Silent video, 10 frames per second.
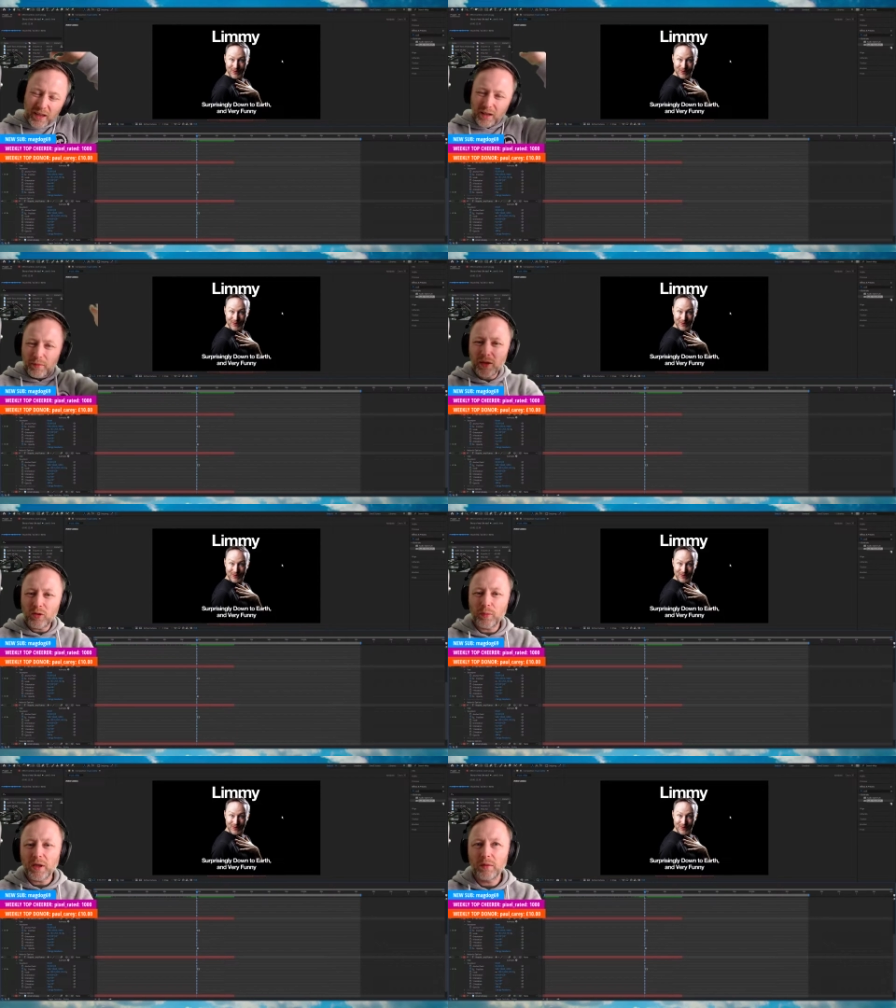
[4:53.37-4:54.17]
It might
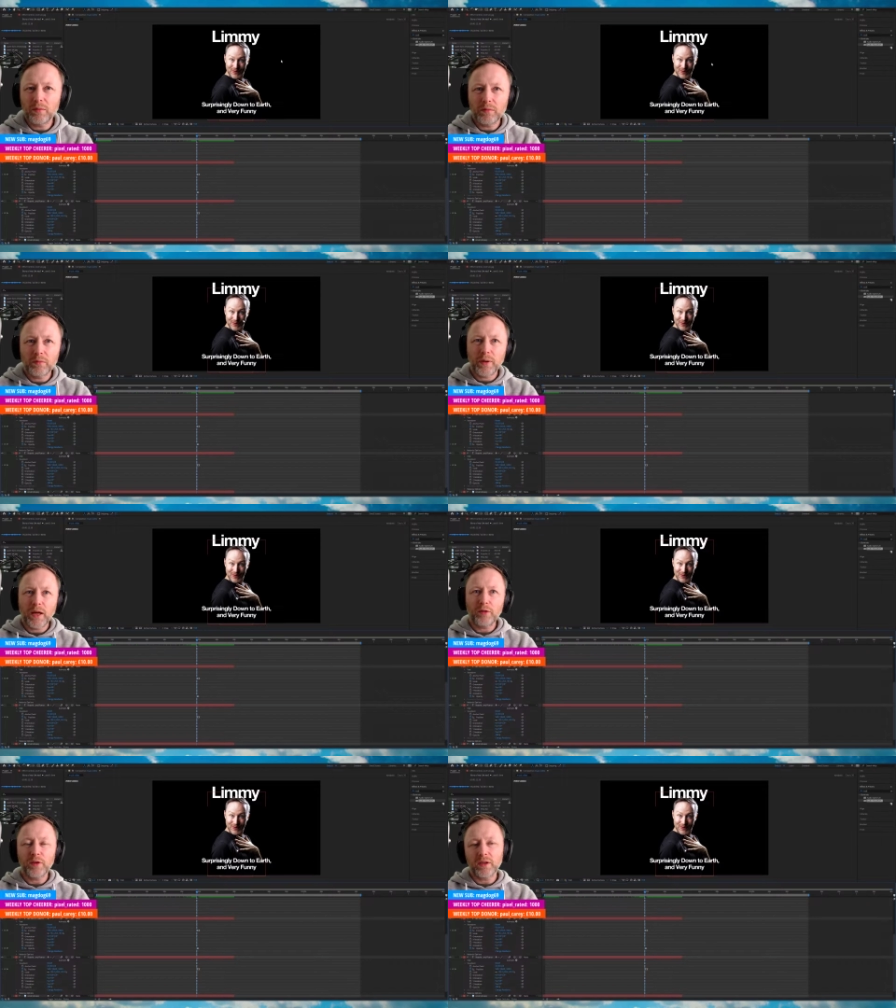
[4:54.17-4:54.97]
not be
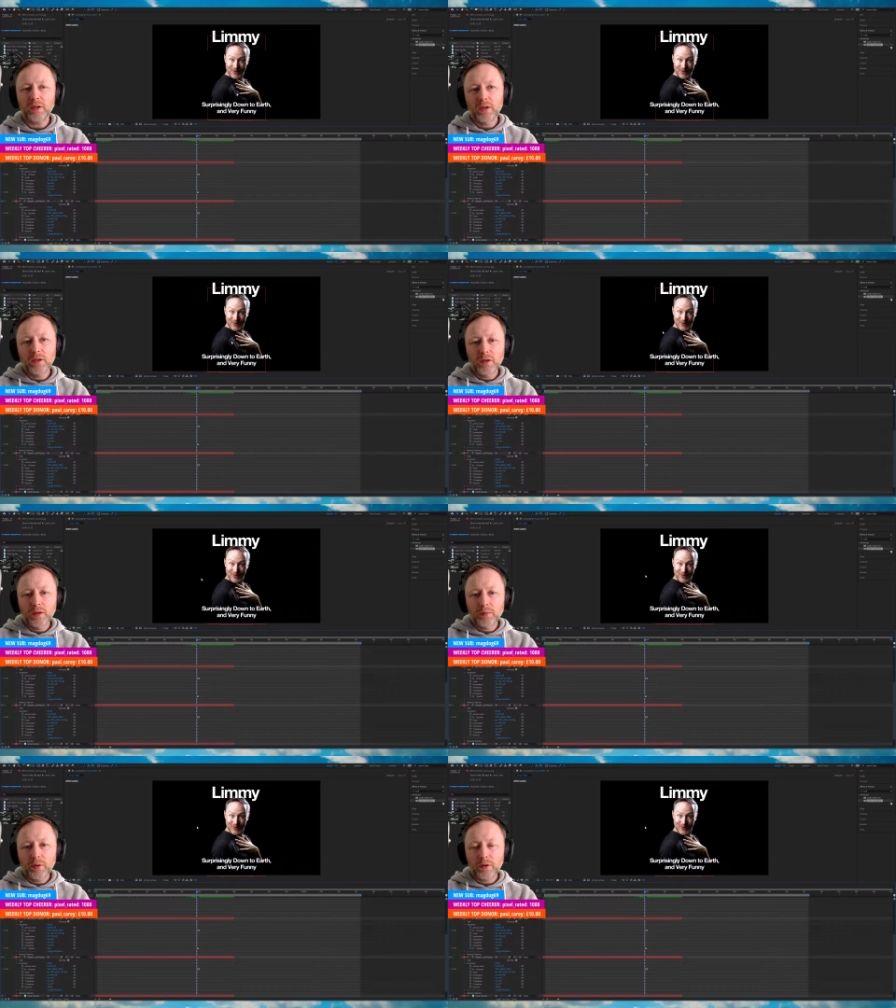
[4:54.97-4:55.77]
perfect,
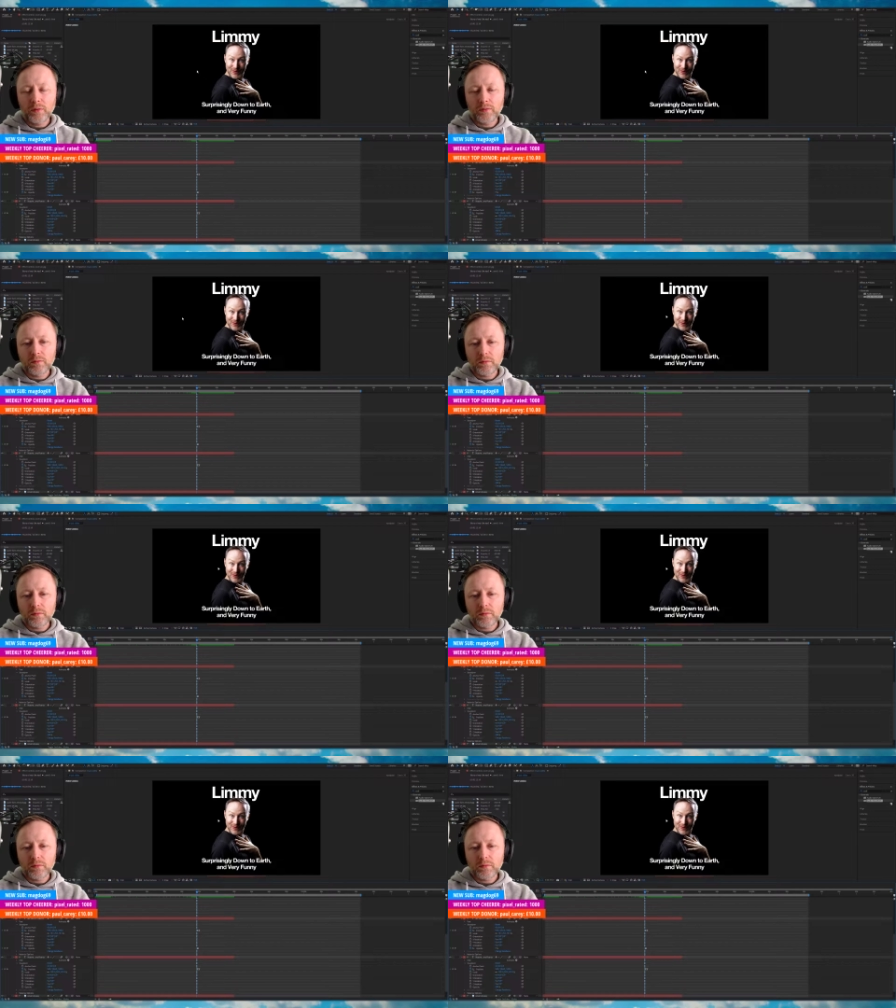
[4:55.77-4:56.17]
but